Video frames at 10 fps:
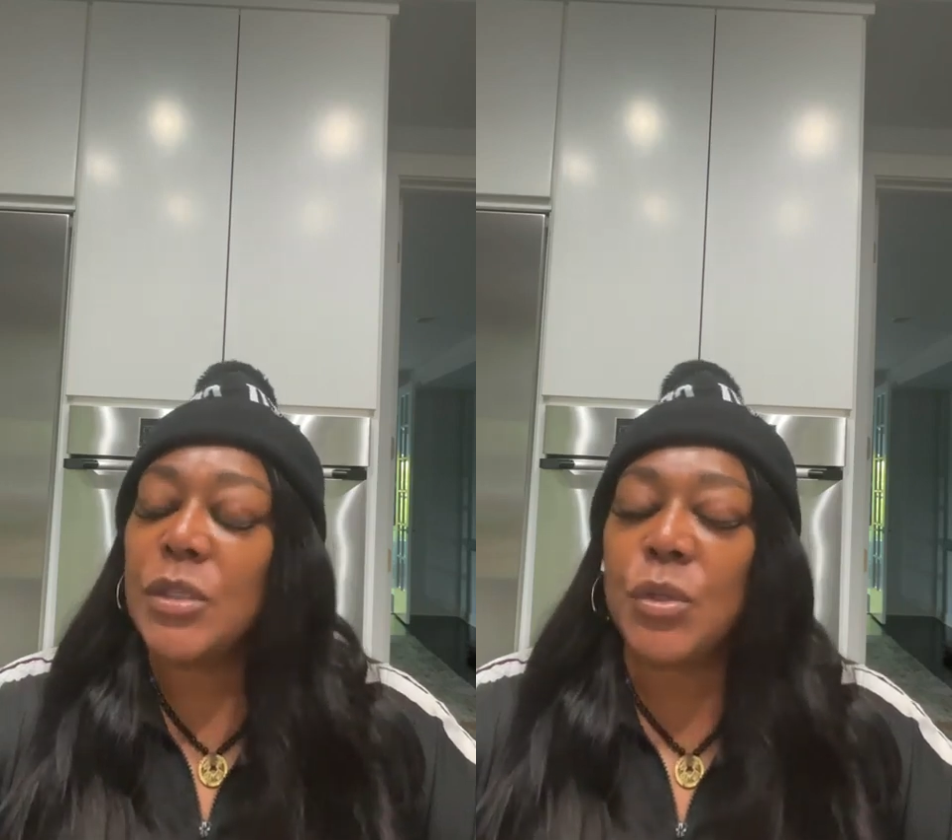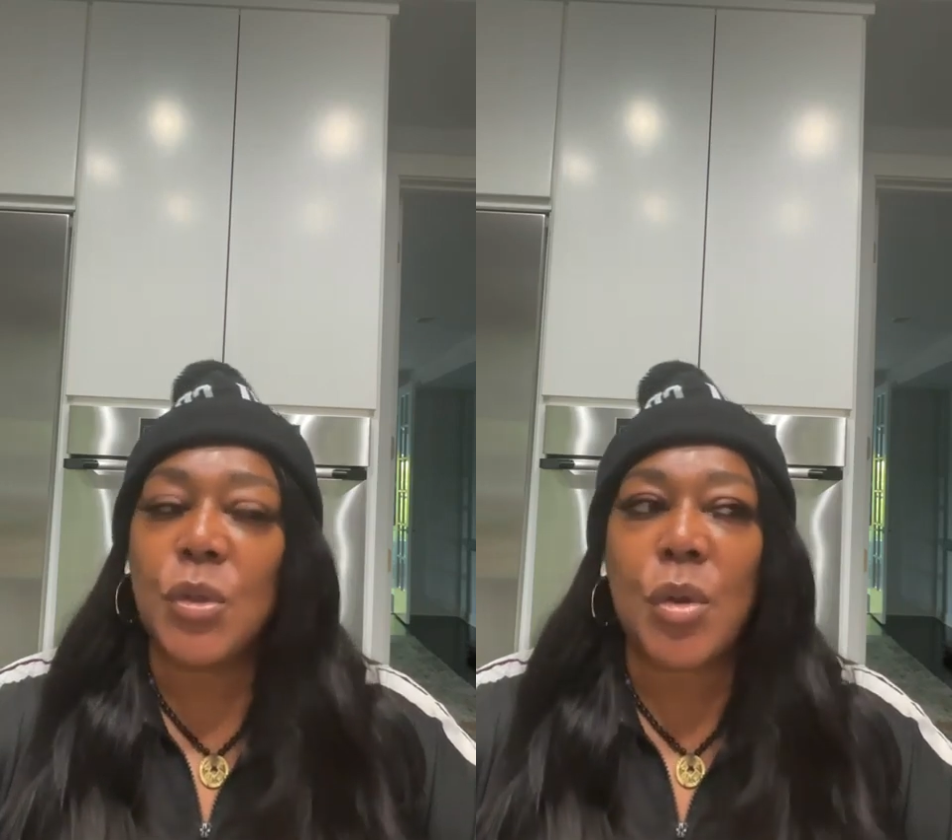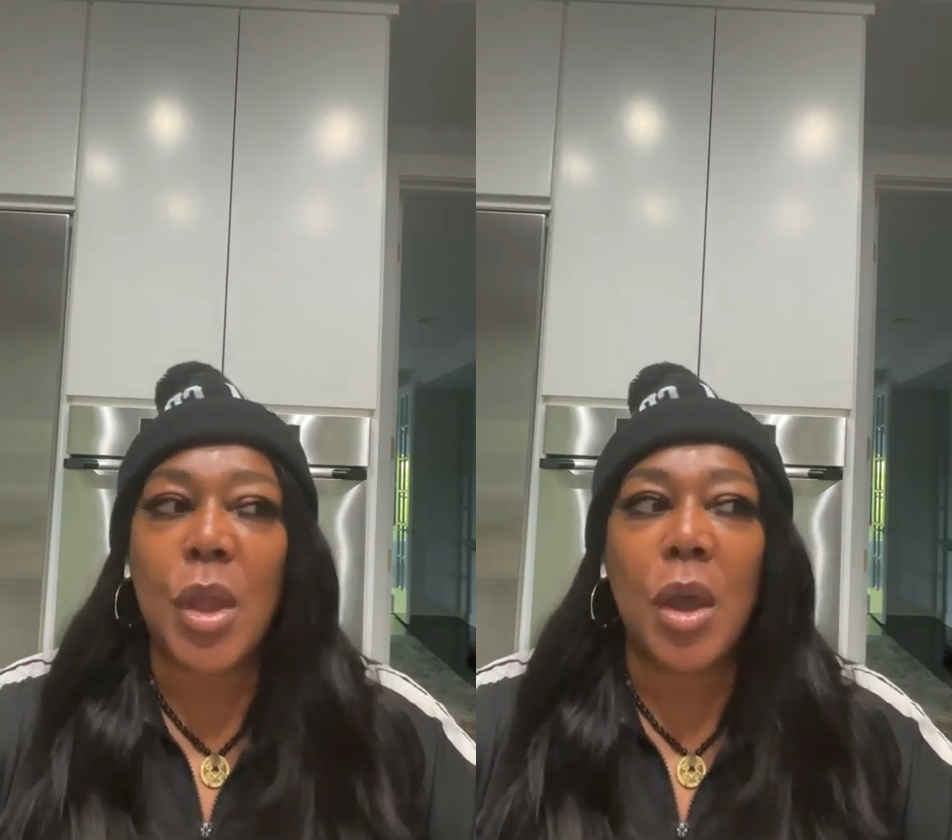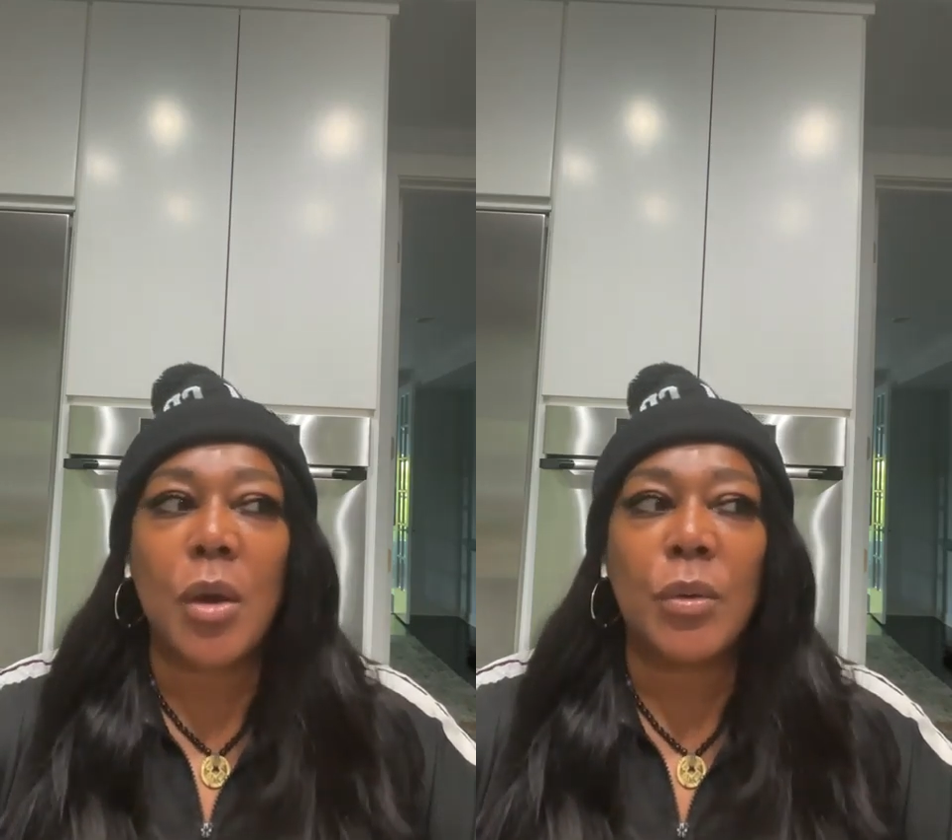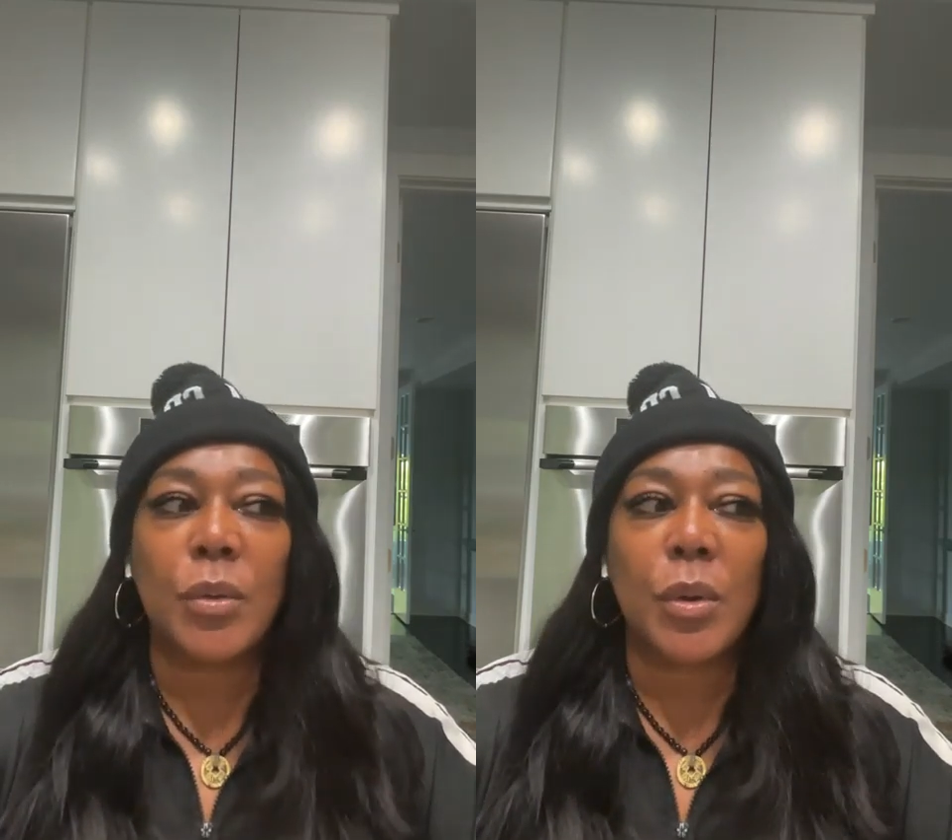Do you
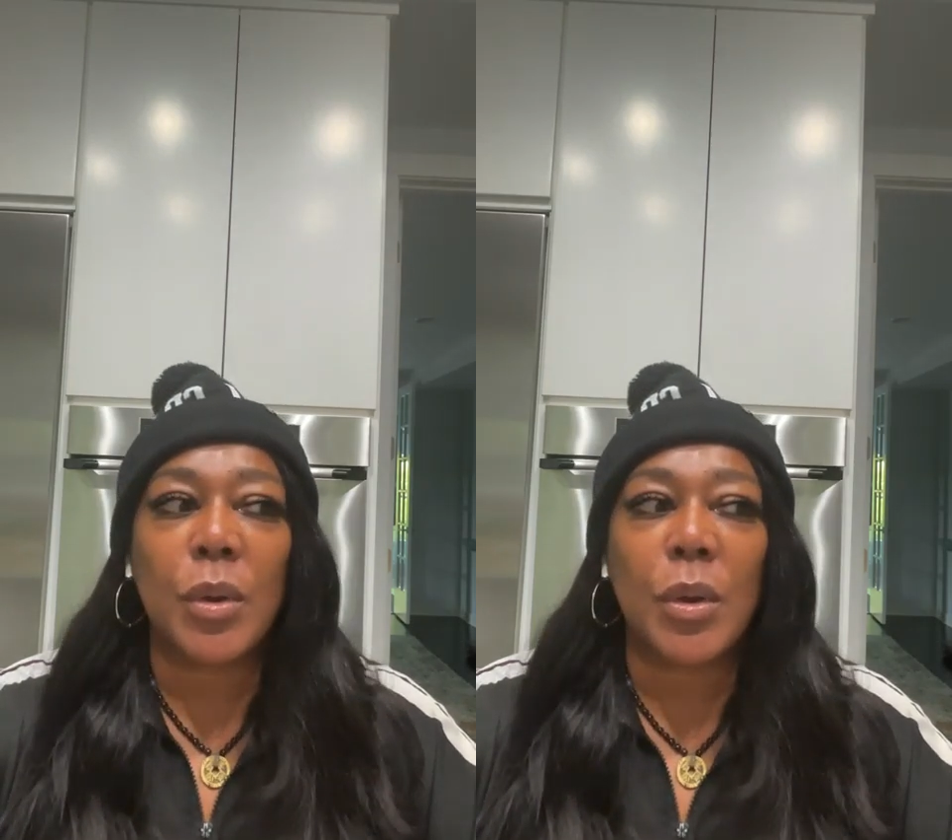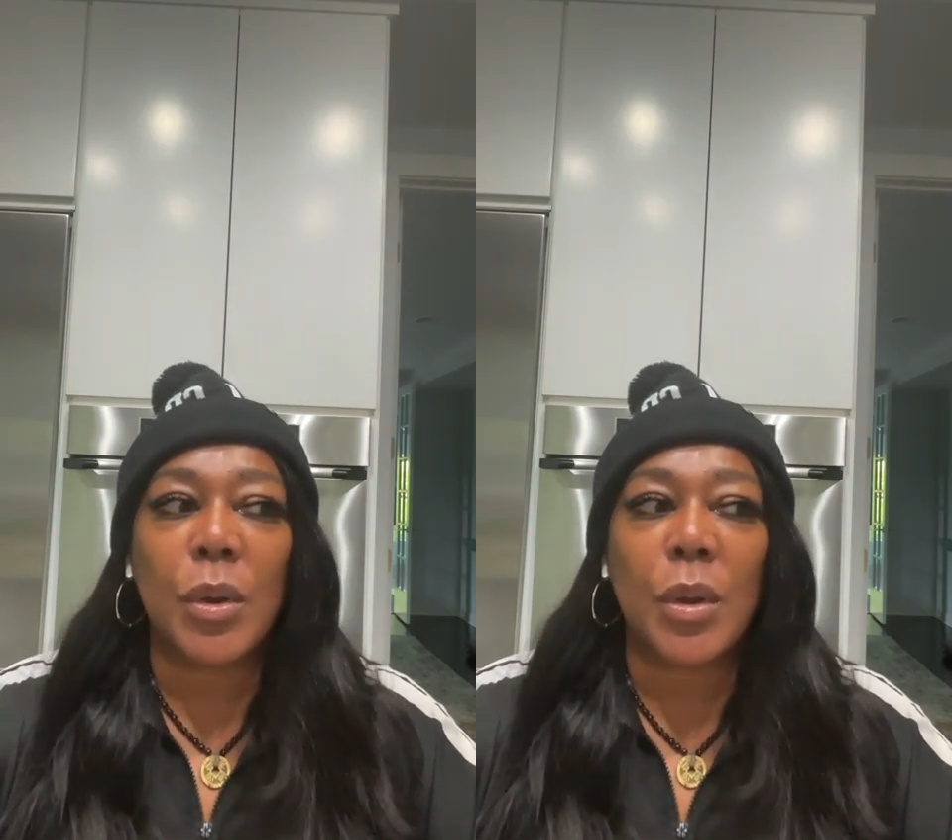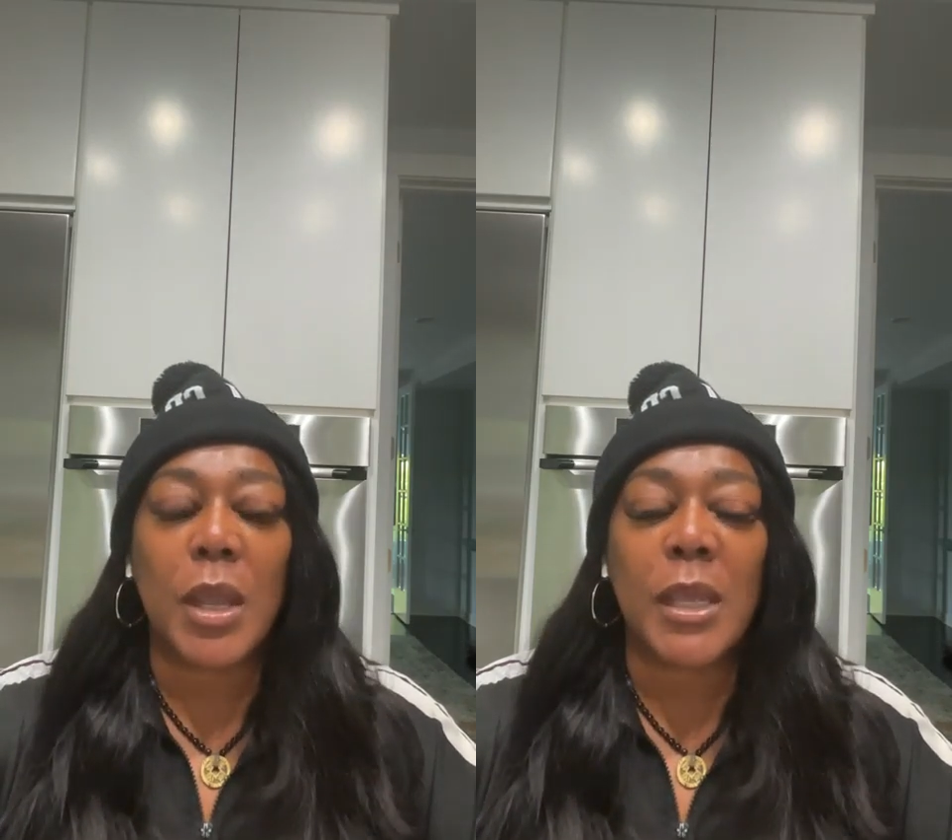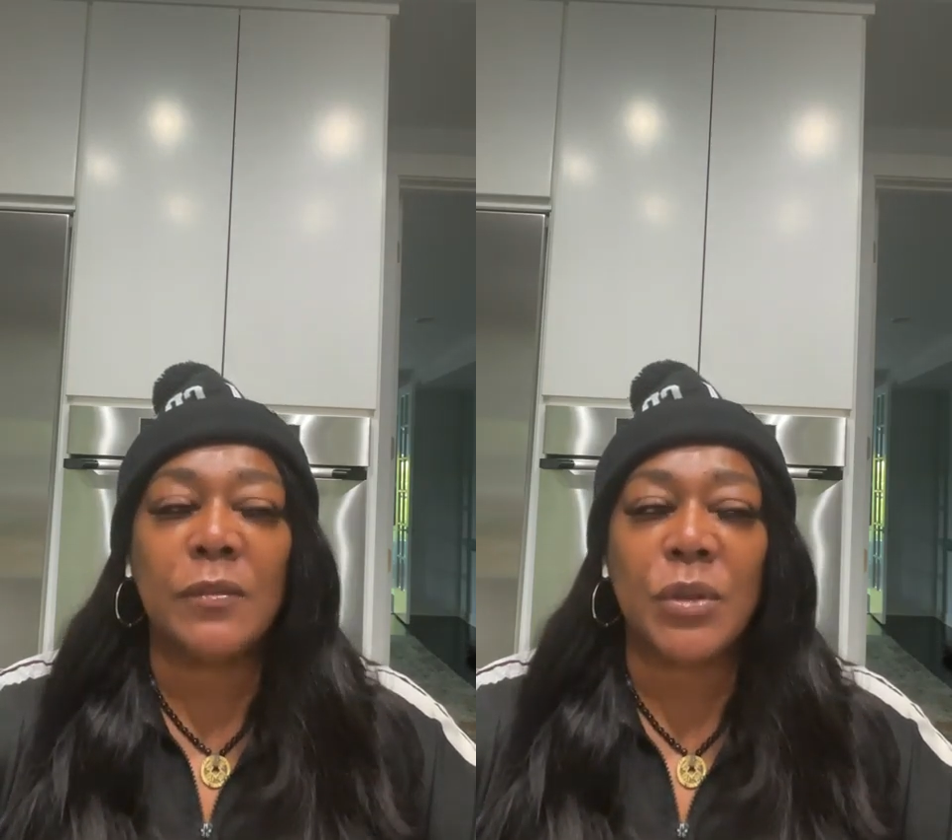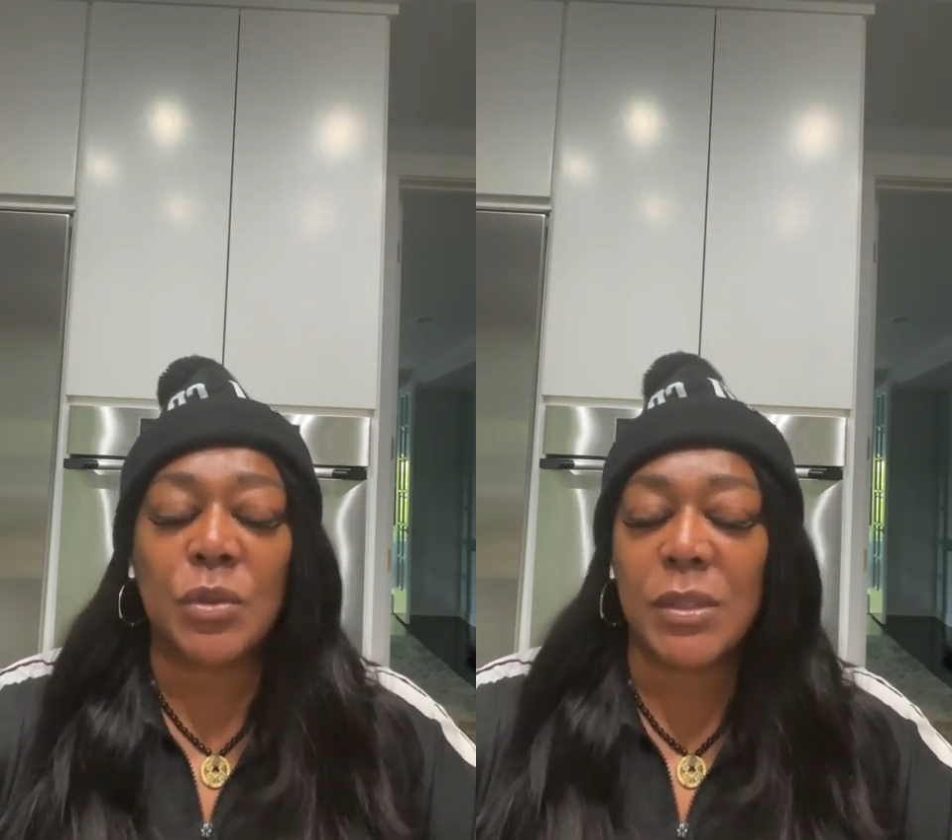know, if